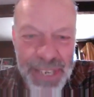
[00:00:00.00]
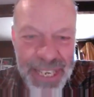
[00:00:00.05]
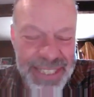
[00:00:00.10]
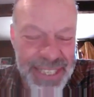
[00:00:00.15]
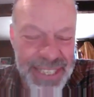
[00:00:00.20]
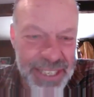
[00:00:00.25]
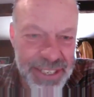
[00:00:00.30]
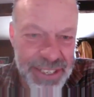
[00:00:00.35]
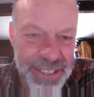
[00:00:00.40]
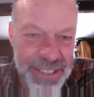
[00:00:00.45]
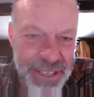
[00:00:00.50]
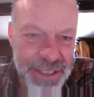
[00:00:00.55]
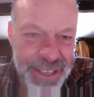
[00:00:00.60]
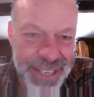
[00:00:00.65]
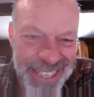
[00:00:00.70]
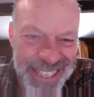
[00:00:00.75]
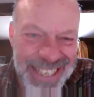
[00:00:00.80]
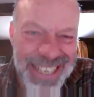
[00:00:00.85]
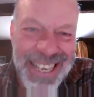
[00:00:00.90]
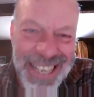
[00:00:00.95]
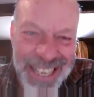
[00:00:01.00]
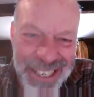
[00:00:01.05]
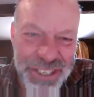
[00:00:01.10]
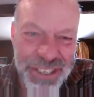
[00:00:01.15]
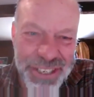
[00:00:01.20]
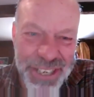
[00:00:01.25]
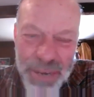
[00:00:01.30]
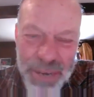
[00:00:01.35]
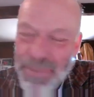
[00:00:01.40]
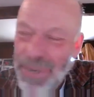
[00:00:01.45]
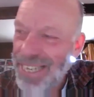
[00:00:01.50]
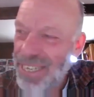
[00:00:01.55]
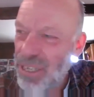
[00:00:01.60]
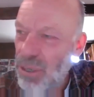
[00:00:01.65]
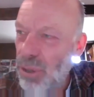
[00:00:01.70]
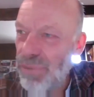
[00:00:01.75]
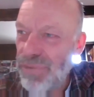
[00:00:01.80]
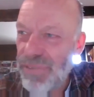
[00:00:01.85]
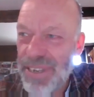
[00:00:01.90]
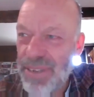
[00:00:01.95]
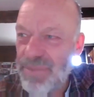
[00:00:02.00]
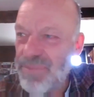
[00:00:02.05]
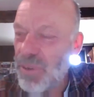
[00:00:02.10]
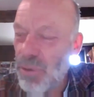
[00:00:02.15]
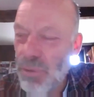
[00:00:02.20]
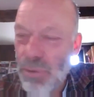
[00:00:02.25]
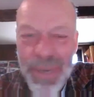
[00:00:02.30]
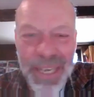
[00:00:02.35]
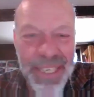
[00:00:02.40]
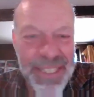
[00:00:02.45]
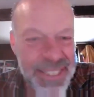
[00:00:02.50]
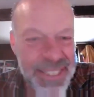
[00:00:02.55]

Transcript: listen to this, you think, yeah, do you know, my coffee or my